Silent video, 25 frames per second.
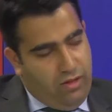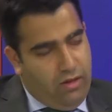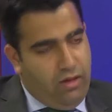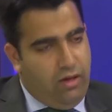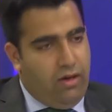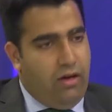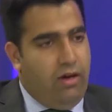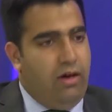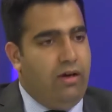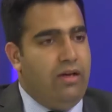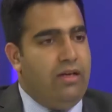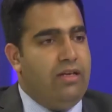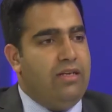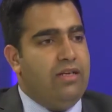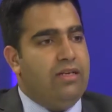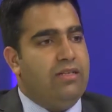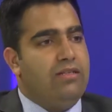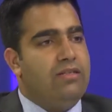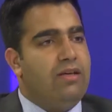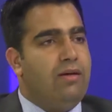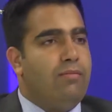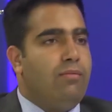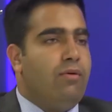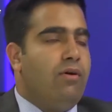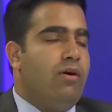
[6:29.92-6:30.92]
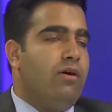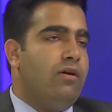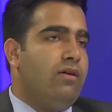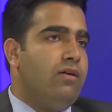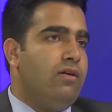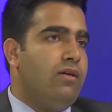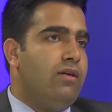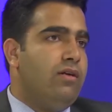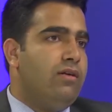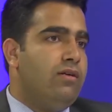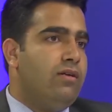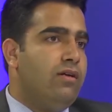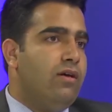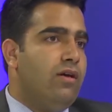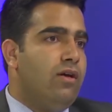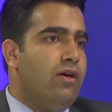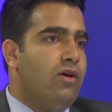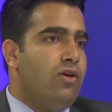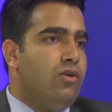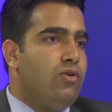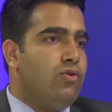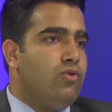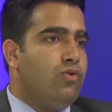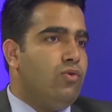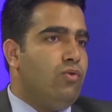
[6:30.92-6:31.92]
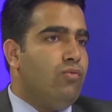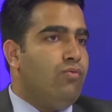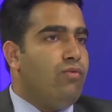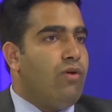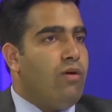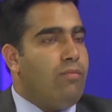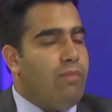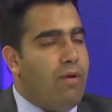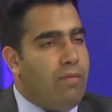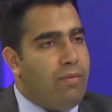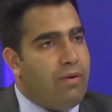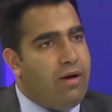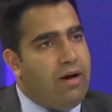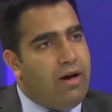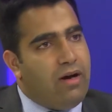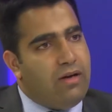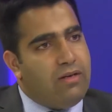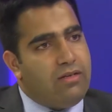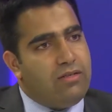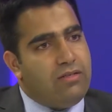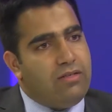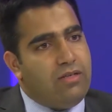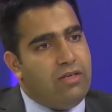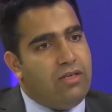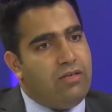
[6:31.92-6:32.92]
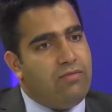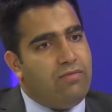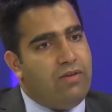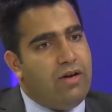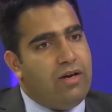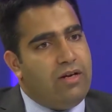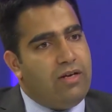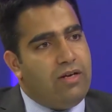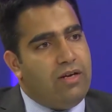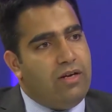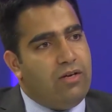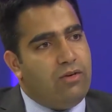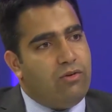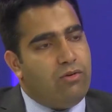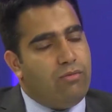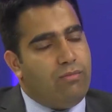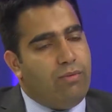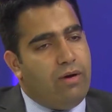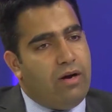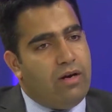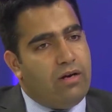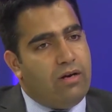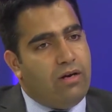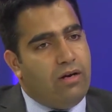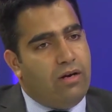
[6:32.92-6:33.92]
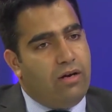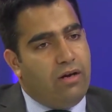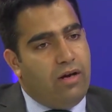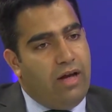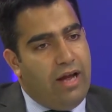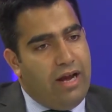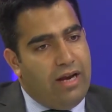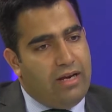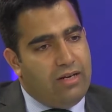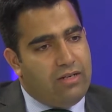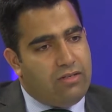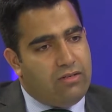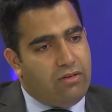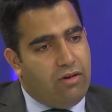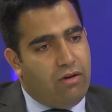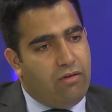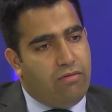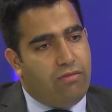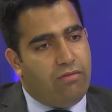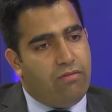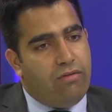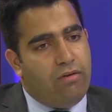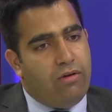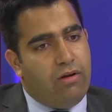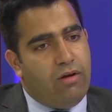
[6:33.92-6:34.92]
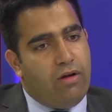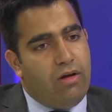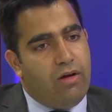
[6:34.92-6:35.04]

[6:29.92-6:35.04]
Indian subcontinent. So from Afghans, it went into the hands of